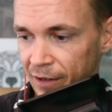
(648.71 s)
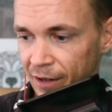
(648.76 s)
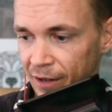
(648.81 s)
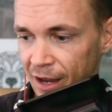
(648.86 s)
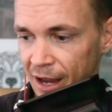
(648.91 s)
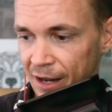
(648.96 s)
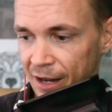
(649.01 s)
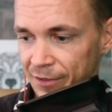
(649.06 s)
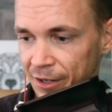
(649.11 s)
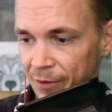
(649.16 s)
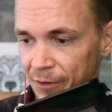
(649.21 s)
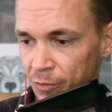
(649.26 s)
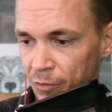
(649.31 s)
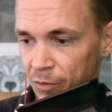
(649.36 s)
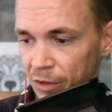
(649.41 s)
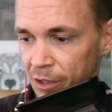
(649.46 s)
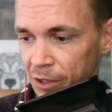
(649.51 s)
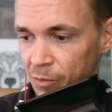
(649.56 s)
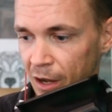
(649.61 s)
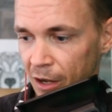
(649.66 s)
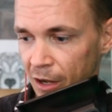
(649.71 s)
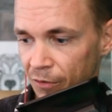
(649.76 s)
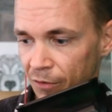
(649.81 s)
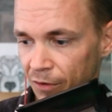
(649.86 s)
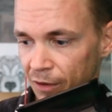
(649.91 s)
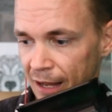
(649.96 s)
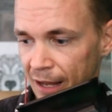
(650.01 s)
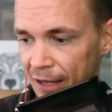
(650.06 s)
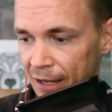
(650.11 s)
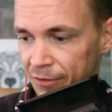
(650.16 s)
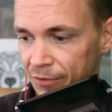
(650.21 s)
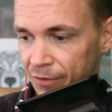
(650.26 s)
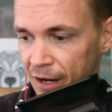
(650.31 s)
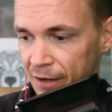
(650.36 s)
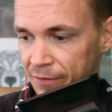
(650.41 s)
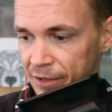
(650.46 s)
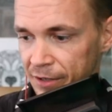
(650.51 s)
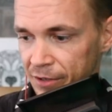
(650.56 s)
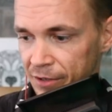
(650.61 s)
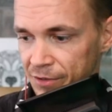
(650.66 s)
and done really well over the last 5
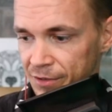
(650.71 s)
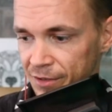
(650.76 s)
years.